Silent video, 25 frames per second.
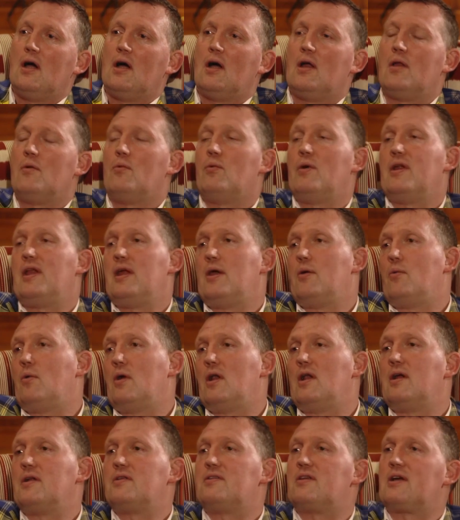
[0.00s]
Were they
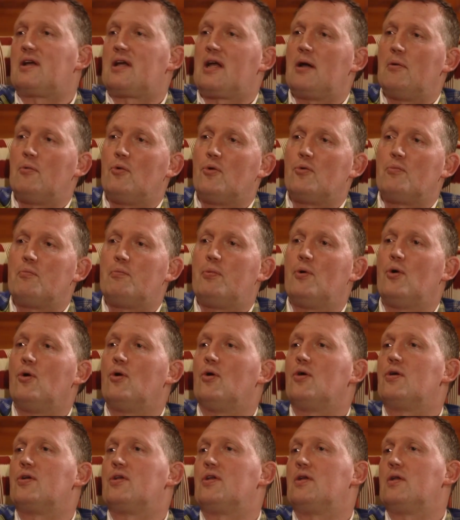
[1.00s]
willing to come on
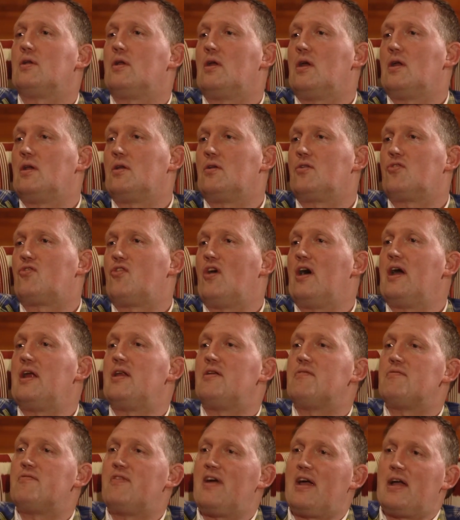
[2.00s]
board and try
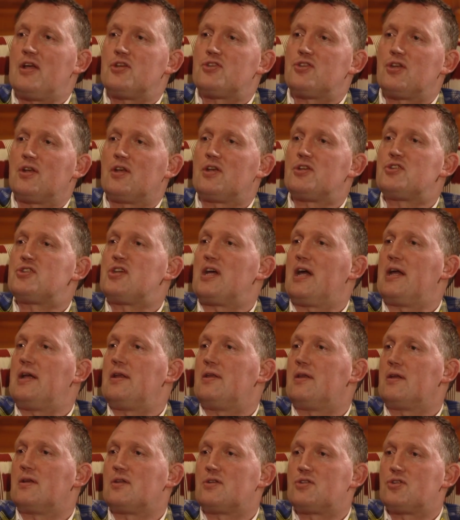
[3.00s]
and invest in a
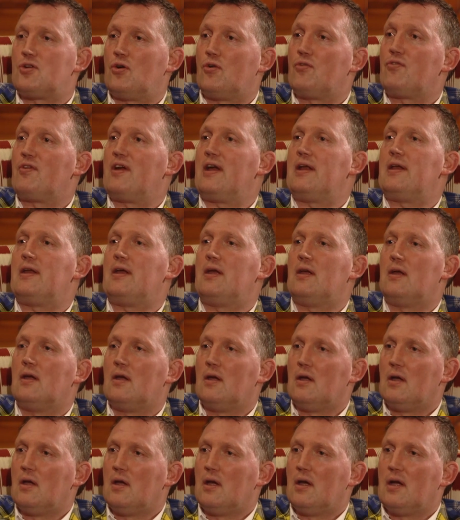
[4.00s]
side that's already
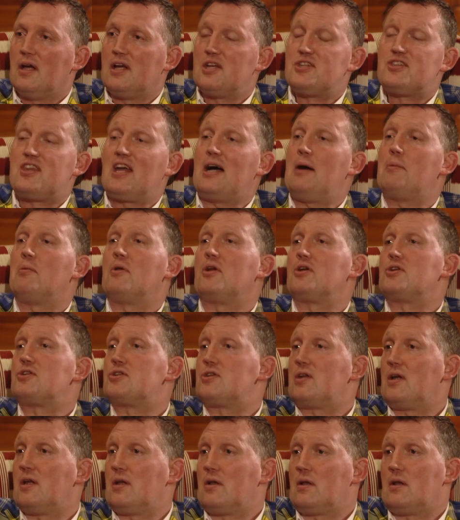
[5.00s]

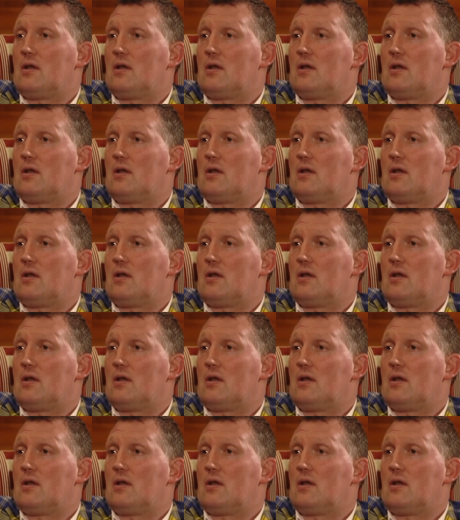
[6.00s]
established? And